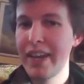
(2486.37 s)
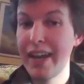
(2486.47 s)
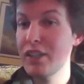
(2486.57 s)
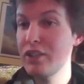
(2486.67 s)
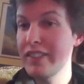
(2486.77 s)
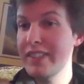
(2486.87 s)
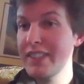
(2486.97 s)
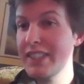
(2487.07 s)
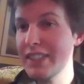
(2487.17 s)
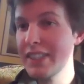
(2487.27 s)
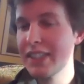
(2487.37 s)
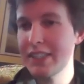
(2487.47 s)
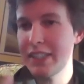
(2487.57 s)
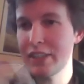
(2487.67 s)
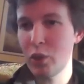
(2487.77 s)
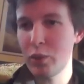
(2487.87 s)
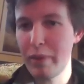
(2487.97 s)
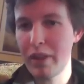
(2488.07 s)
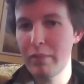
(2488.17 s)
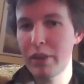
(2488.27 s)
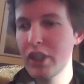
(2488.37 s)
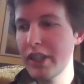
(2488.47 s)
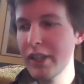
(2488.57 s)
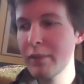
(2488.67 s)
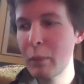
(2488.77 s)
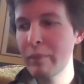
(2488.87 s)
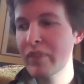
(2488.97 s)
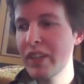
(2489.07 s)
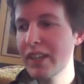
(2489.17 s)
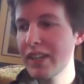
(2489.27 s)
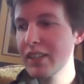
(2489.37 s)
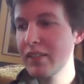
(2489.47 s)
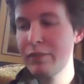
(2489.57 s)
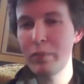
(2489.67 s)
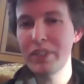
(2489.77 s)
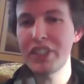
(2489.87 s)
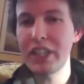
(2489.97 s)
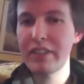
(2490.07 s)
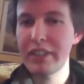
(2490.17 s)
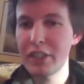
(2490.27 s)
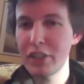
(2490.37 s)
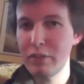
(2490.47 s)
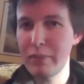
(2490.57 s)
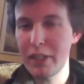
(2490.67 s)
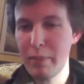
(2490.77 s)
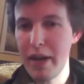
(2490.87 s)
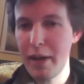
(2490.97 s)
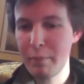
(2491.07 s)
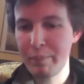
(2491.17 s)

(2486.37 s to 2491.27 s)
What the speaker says: and a neural CDE, as I told you about them much earlier, collectively form this generator-discriminator pair.